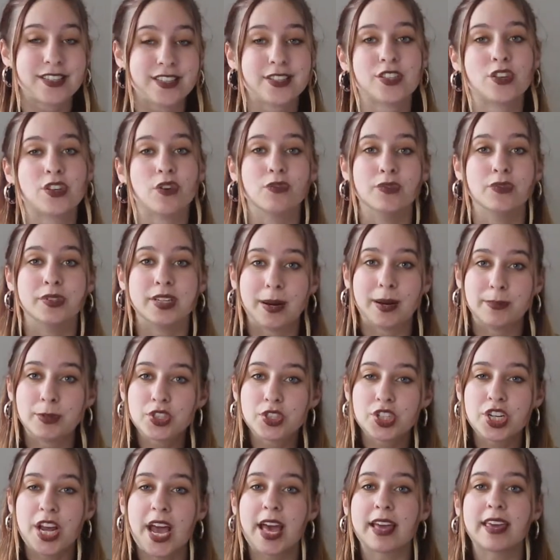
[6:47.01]
So double
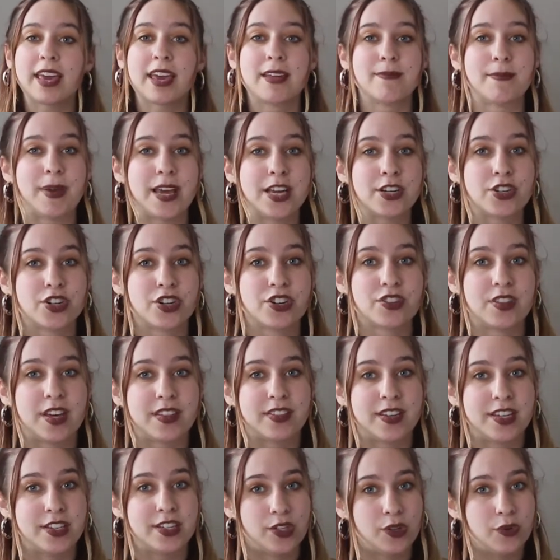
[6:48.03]
check and make sure
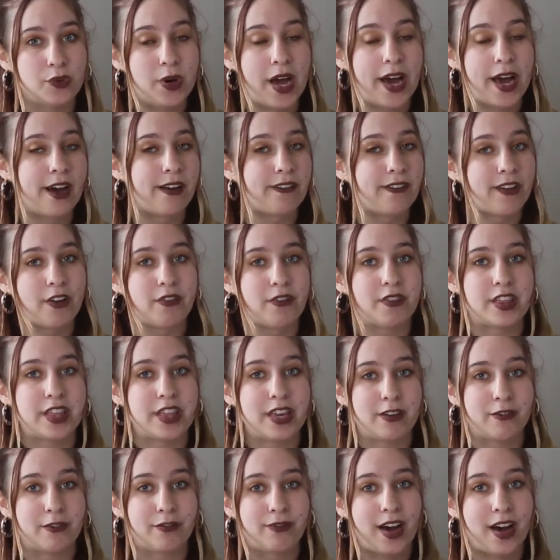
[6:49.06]
that they do have
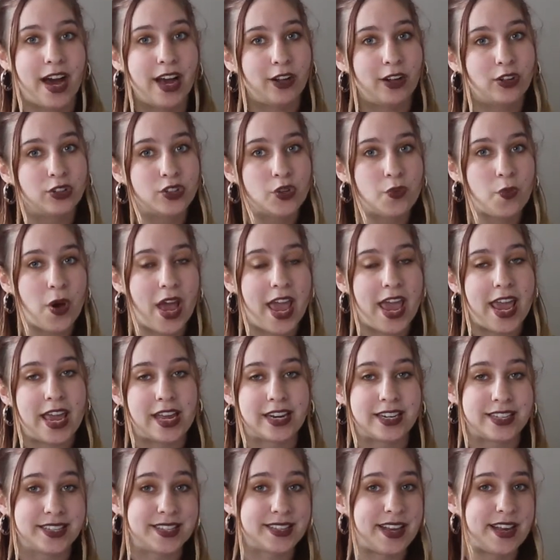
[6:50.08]
everything filed away
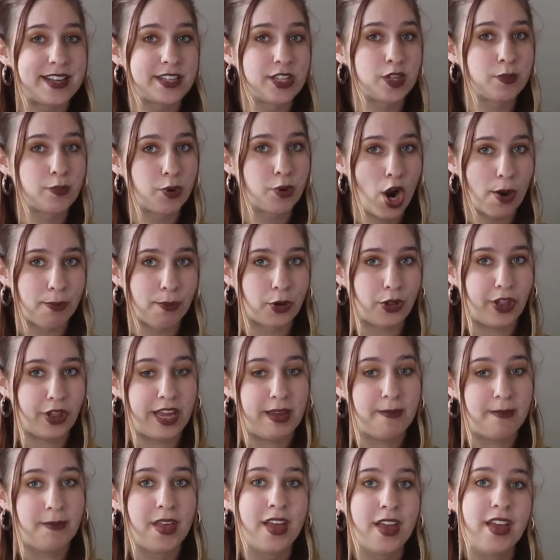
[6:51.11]
and assessed properly.